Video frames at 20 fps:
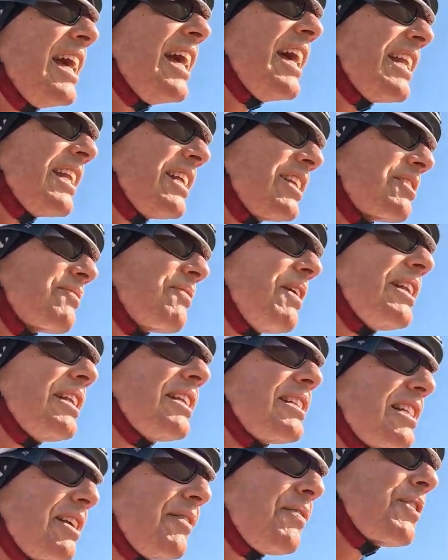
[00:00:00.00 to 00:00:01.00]
And I just find
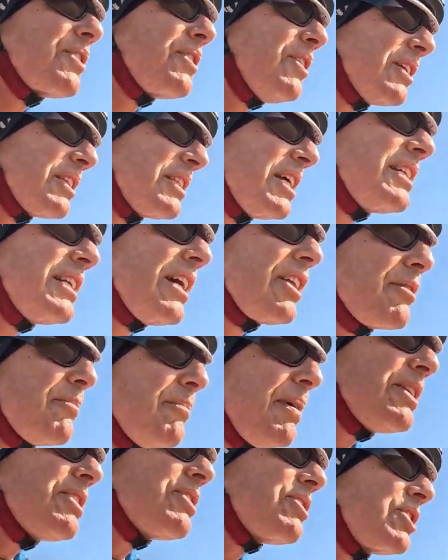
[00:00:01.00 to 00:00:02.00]
it difficult. Now, the
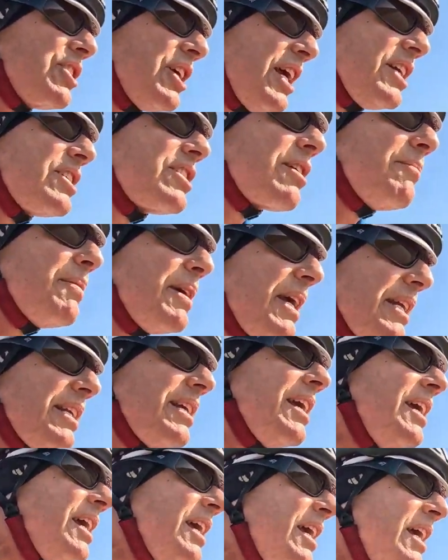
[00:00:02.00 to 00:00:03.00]
major change I
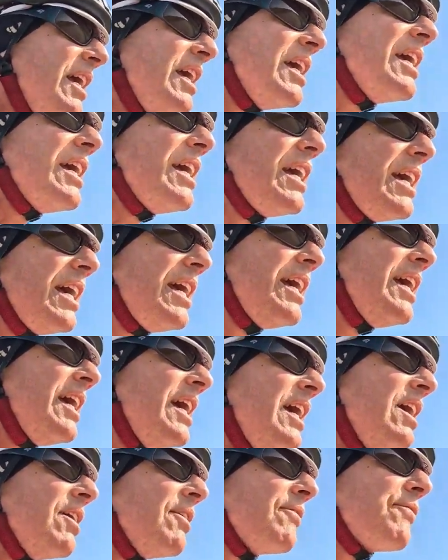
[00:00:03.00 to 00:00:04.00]
made
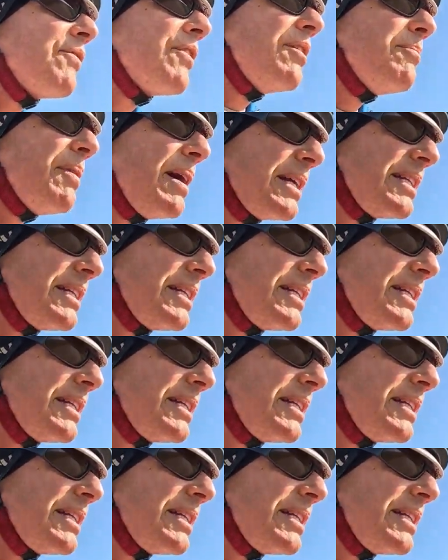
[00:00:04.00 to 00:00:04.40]
from